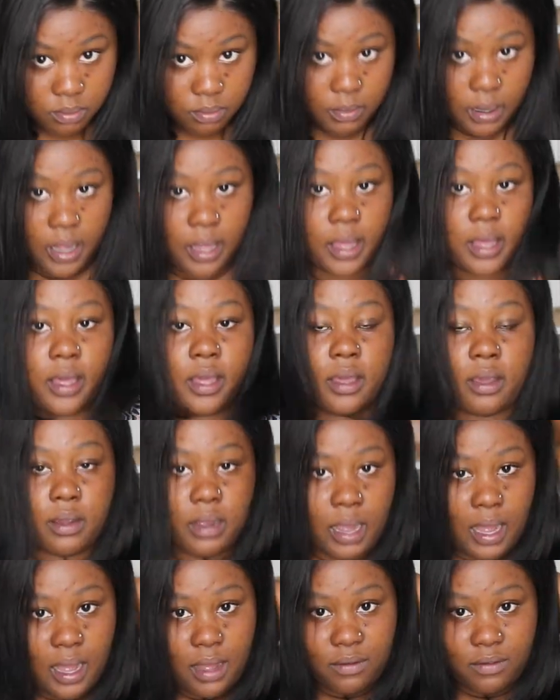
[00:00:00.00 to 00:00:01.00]
my
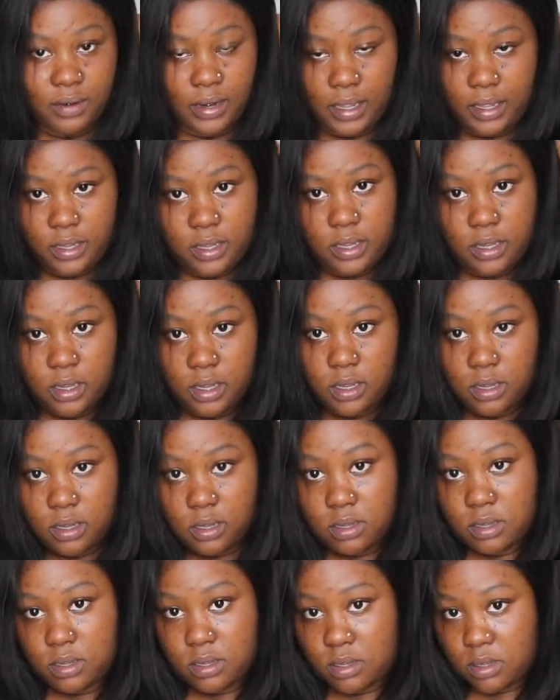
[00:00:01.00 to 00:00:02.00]
hair, I have like
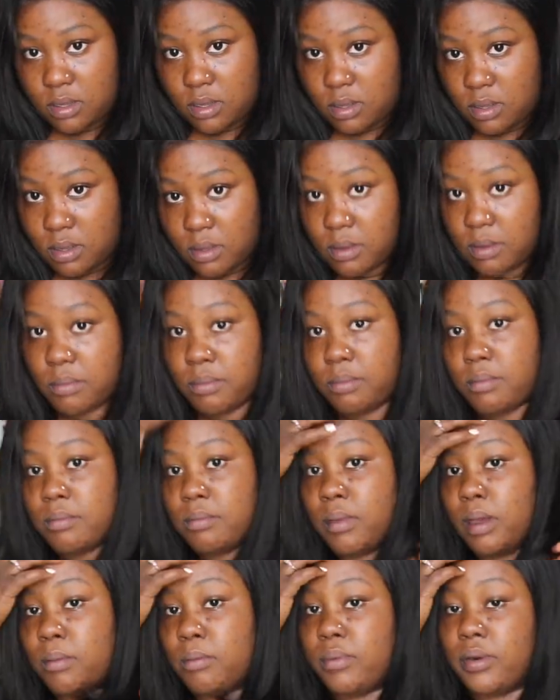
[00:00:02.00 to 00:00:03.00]

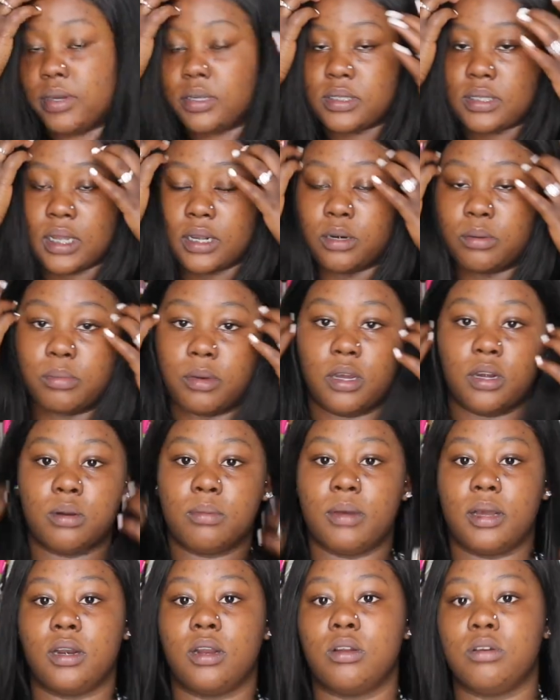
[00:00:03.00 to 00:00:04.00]
my braids at the
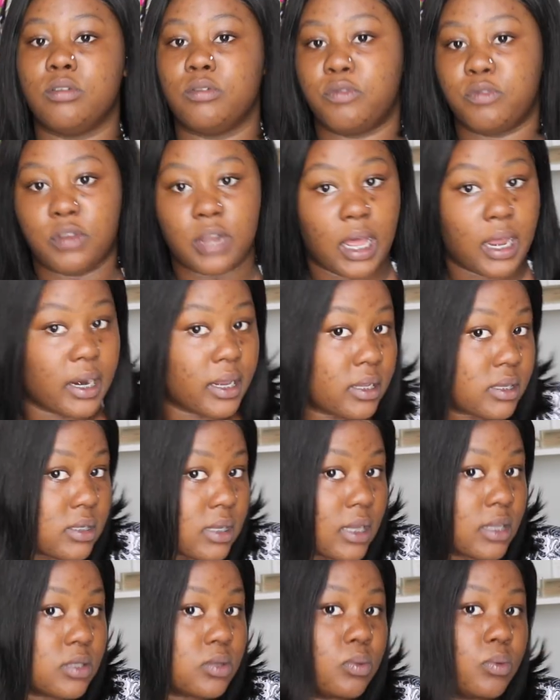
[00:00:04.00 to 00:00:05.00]
bottom are not the flattest
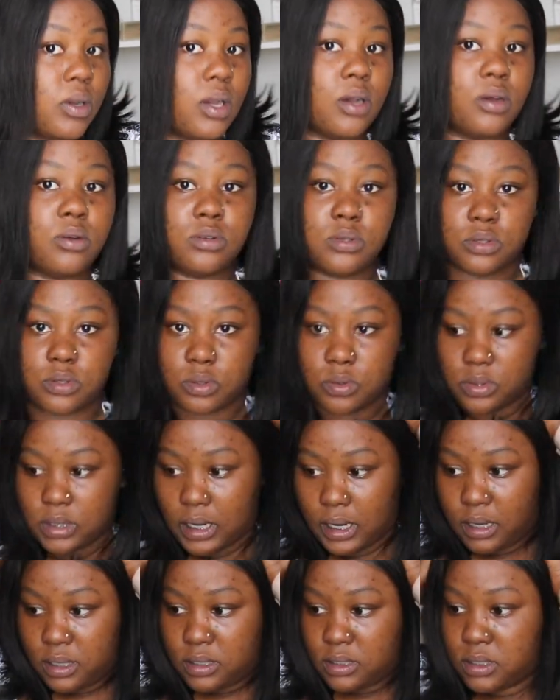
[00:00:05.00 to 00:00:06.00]
as well, so
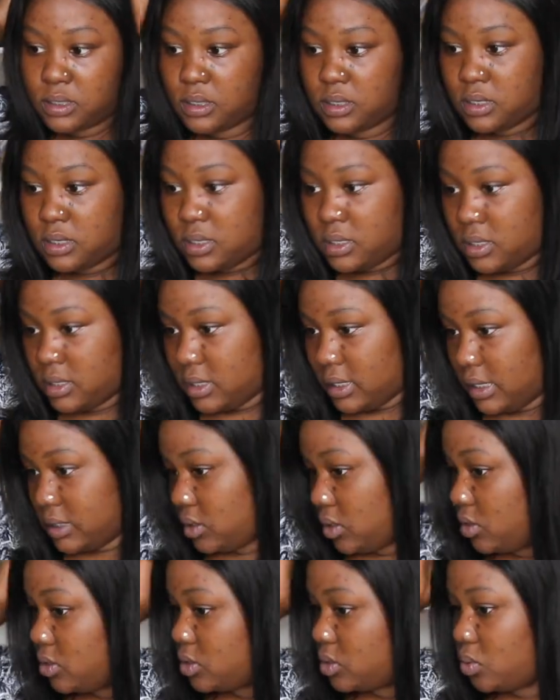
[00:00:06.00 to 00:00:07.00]
that's
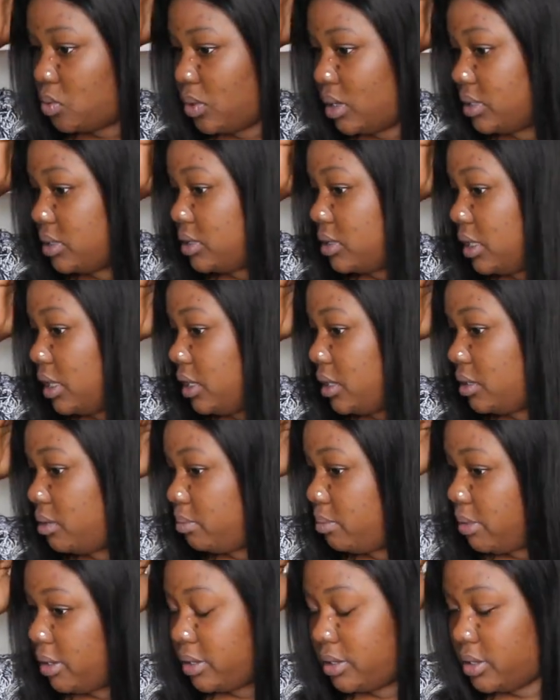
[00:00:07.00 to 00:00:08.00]
also one
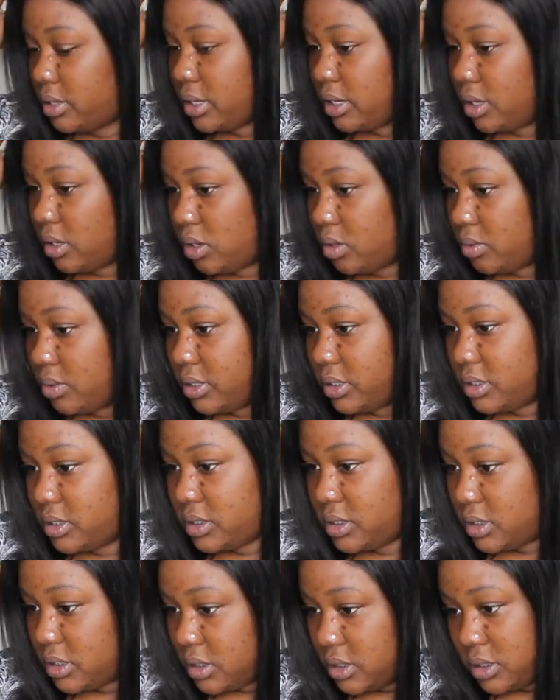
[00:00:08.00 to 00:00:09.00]
thing, but you can
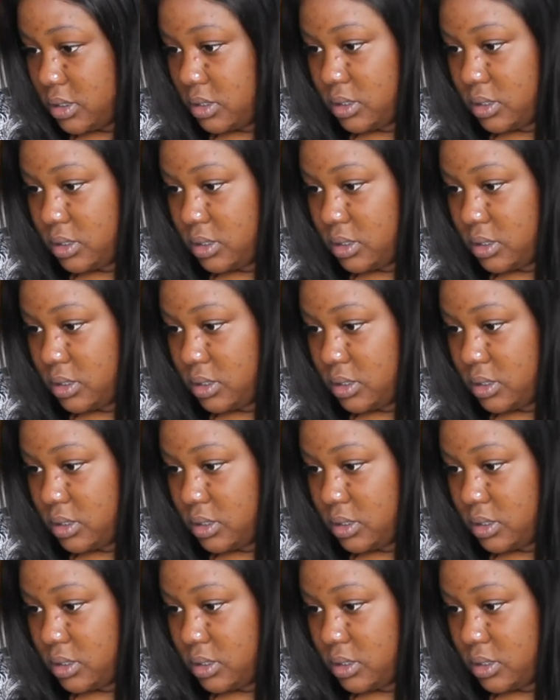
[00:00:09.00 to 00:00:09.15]
always